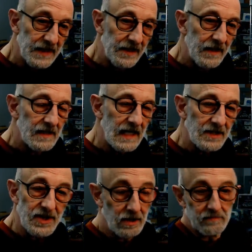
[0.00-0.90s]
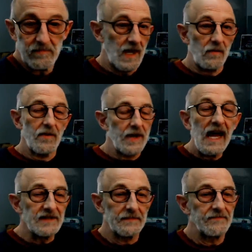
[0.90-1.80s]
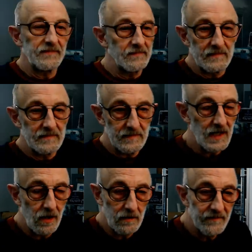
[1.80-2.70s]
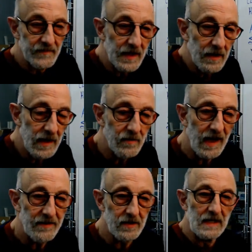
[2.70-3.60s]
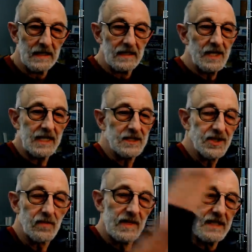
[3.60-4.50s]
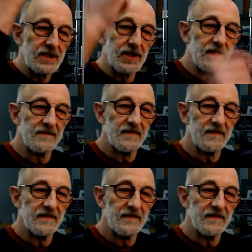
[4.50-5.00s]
And so I won't have it. No, I'd rather take a syringe of